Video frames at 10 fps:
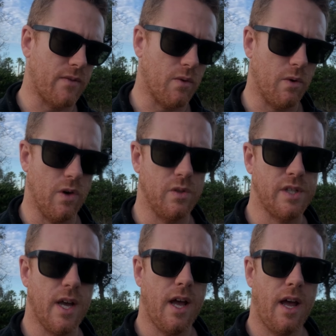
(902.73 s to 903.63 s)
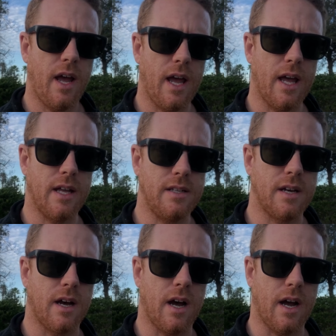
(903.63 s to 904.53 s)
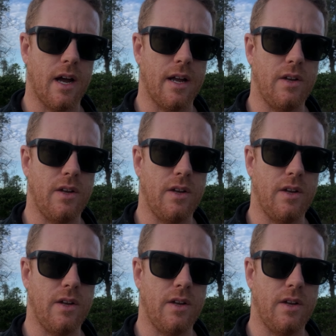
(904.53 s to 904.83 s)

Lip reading: different roads. And I